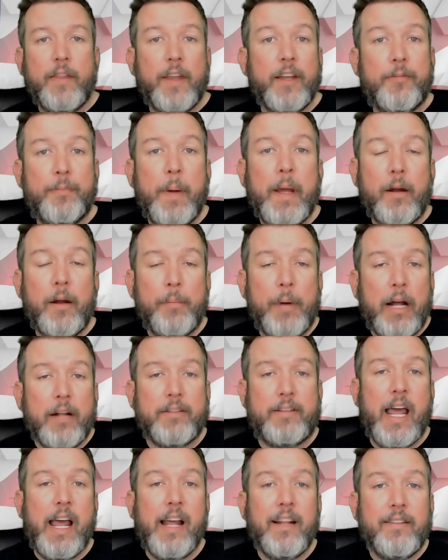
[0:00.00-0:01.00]
They spent about
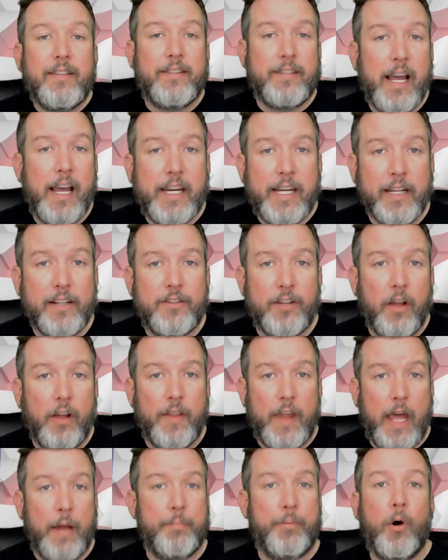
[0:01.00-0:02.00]
10 seconds on
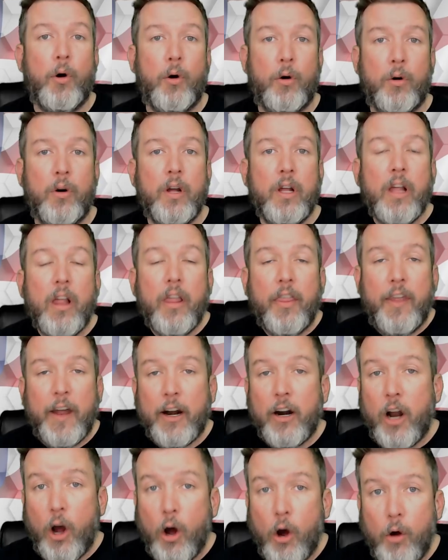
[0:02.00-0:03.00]
that poll,
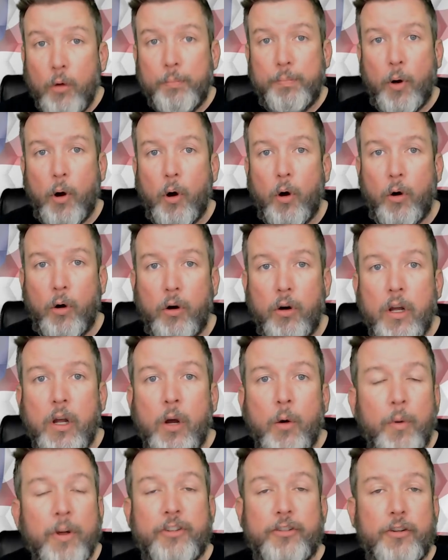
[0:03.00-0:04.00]
their own poll,
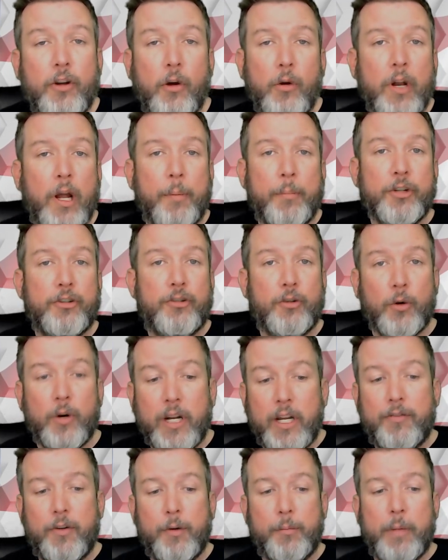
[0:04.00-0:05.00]
which showed a
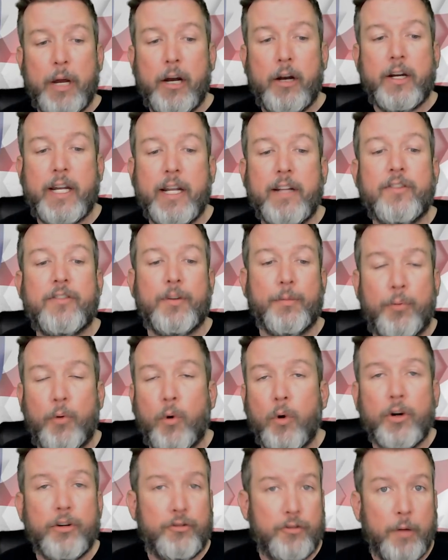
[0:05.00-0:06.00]
majority of Americans
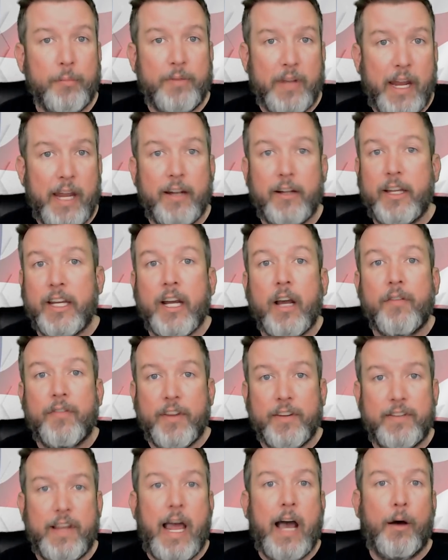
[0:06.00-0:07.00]
support Trump's handling of
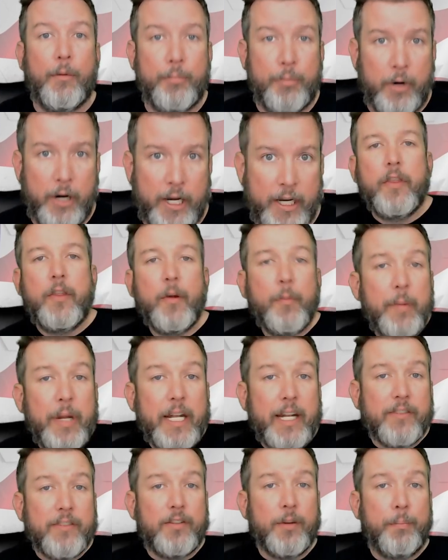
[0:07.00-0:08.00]
this outbreak. The
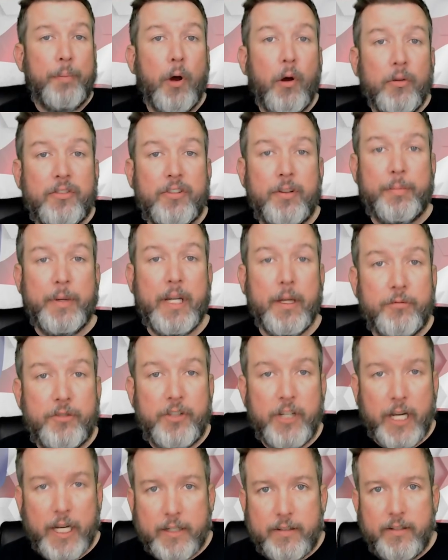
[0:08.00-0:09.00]
media is supposed to be
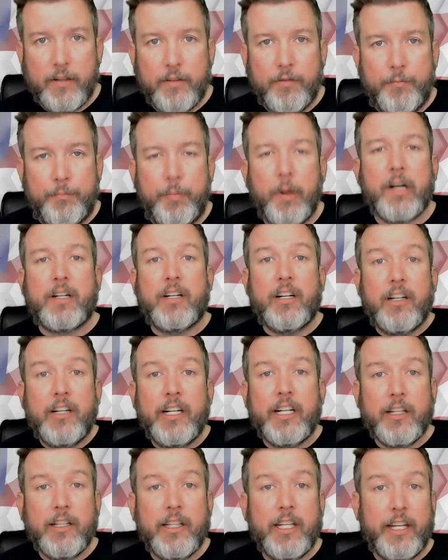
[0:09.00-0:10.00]
objective but
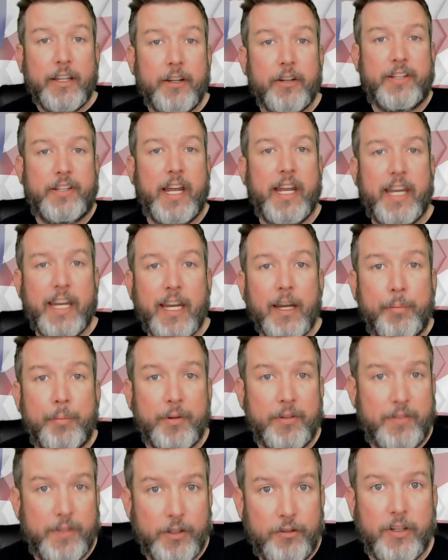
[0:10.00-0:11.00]
clearly they're taking a
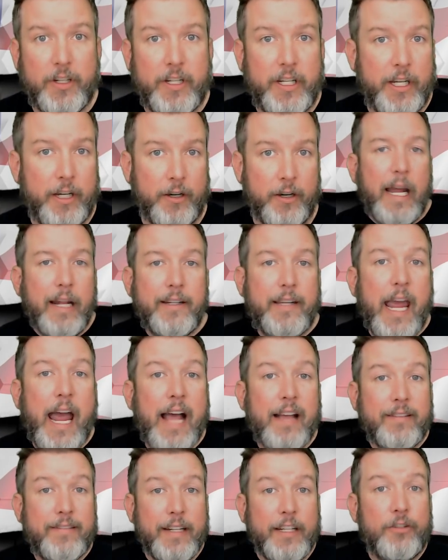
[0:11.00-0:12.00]
position here and
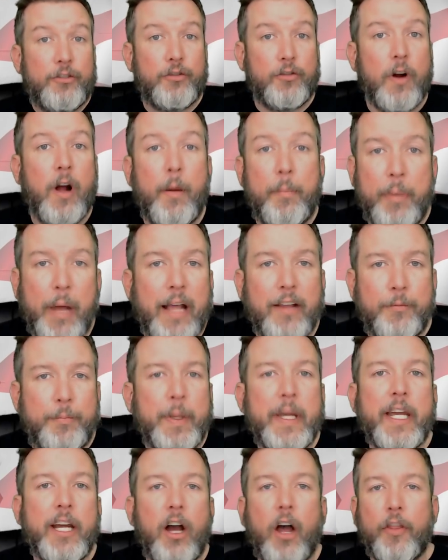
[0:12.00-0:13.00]
casting Trump as
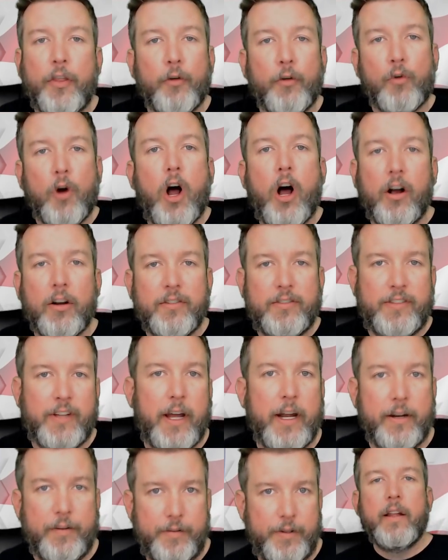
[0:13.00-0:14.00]
being on the wrong
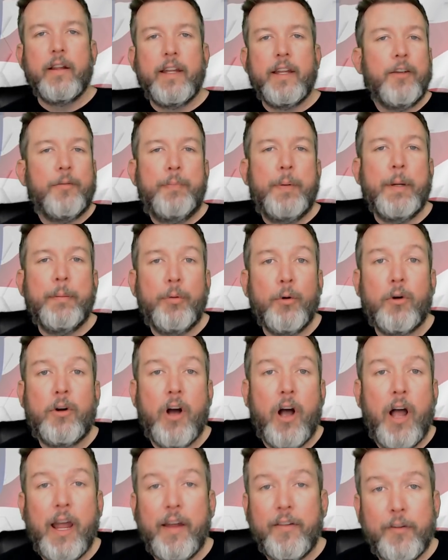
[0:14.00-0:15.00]
side of it. These people
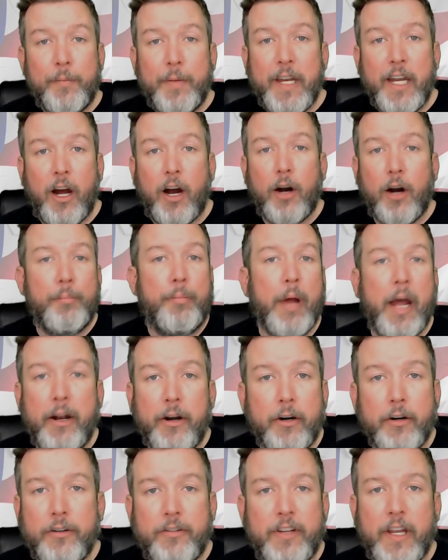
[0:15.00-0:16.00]
claim to be our
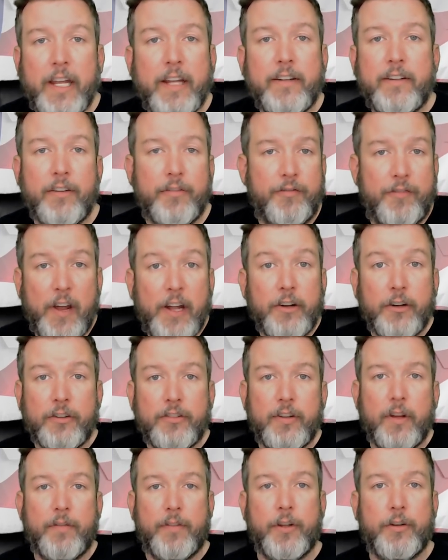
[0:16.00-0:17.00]
betters and defenders
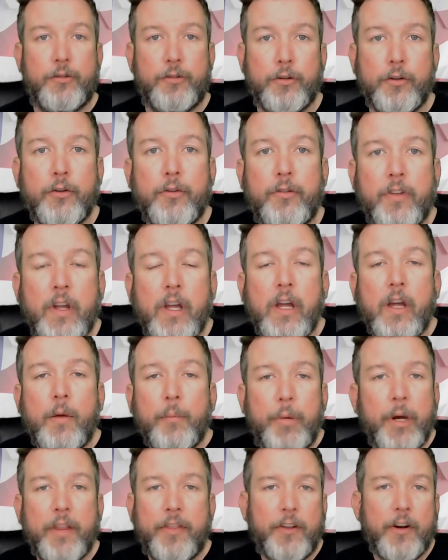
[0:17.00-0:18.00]
of the truth,
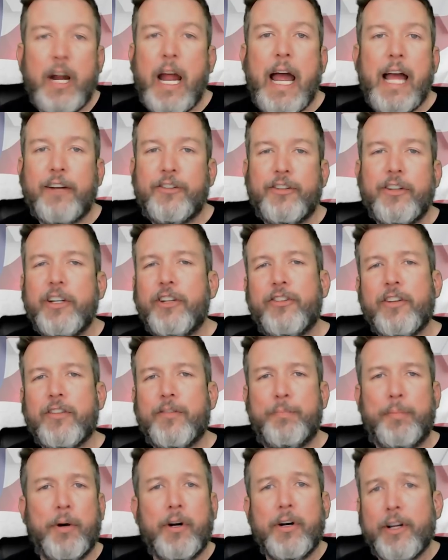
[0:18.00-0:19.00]
but they're actually
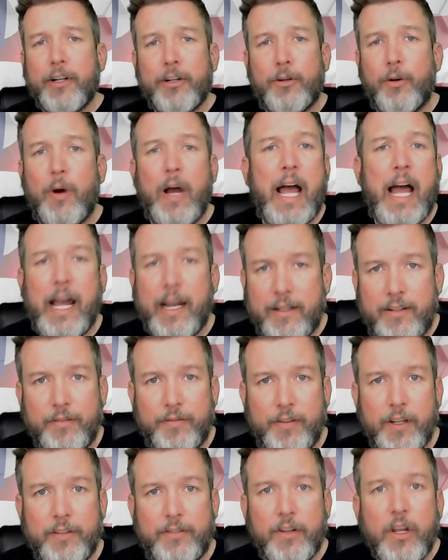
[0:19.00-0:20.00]
just political
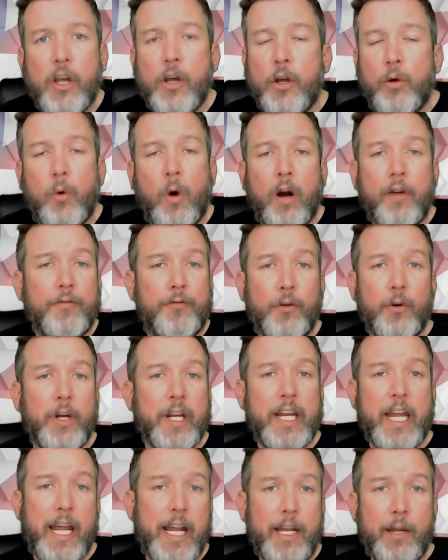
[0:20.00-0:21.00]
activists who aren't
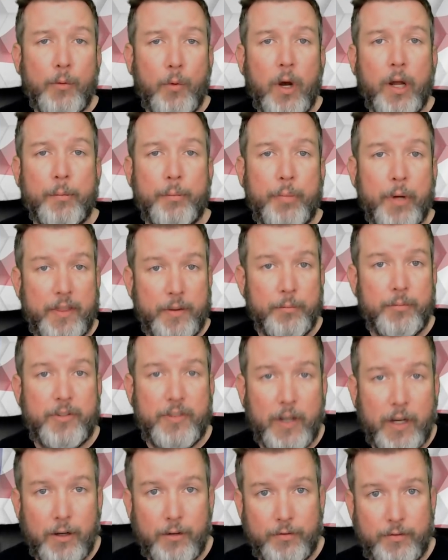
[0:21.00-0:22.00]
fooling anyone but
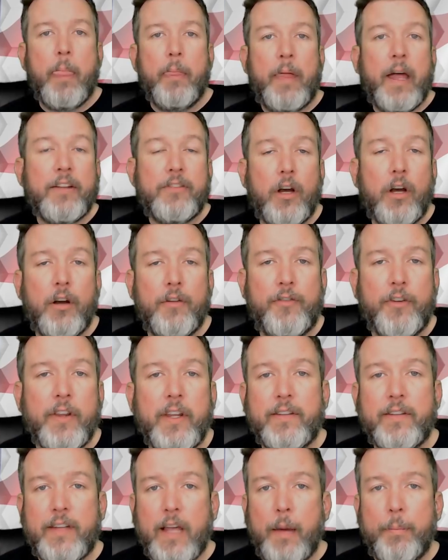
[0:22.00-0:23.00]
themselves. That's all for
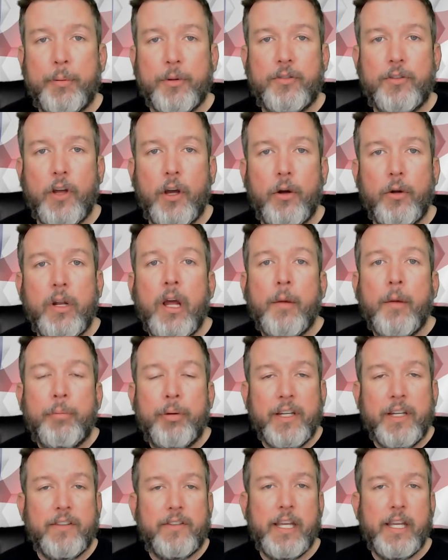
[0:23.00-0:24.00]
this episode.
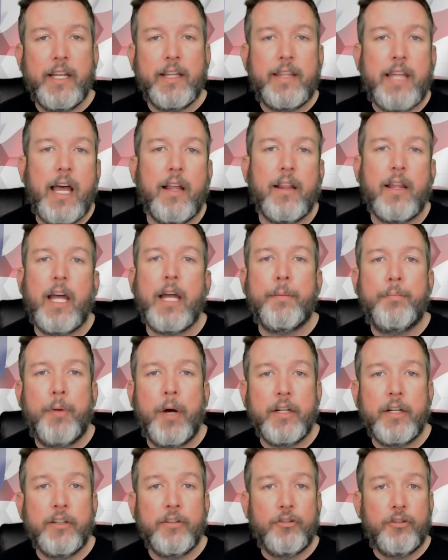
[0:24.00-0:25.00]
Please hit that like
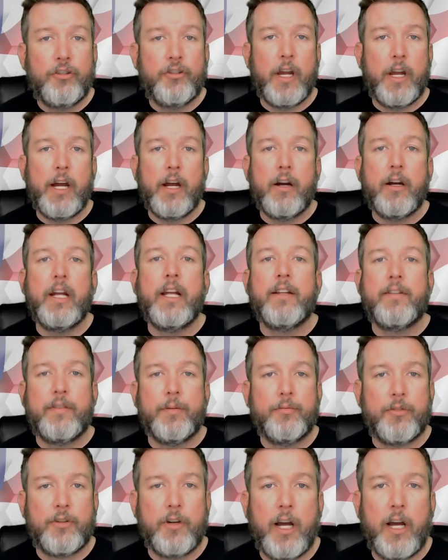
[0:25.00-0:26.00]
button, share, and
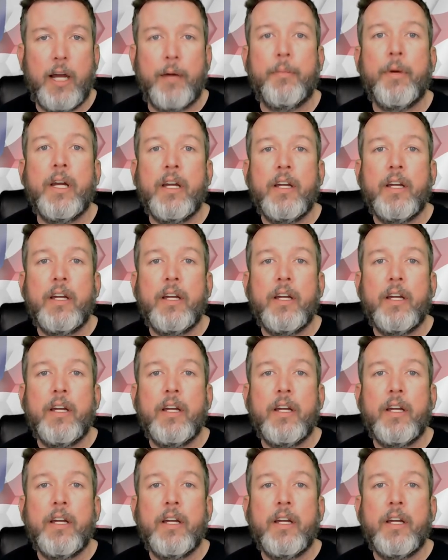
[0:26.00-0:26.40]
subscribe.